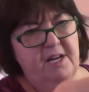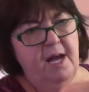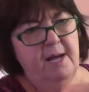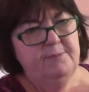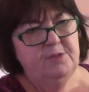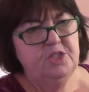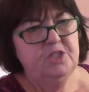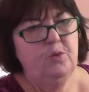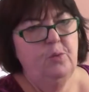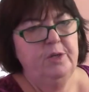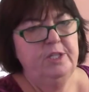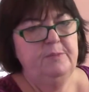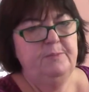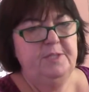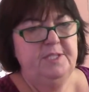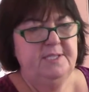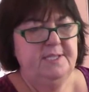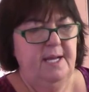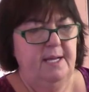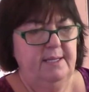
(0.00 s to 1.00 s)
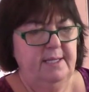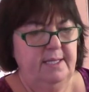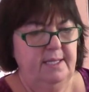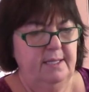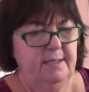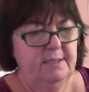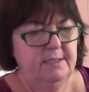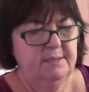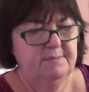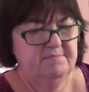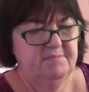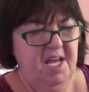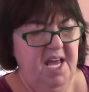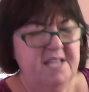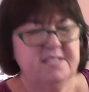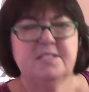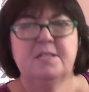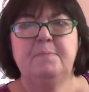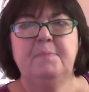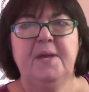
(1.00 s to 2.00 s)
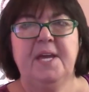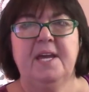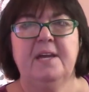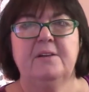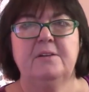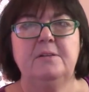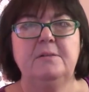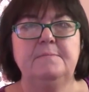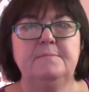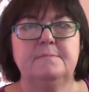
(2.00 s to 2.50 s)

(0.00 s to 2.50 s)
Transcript: I'm just going to be selling it as the panel,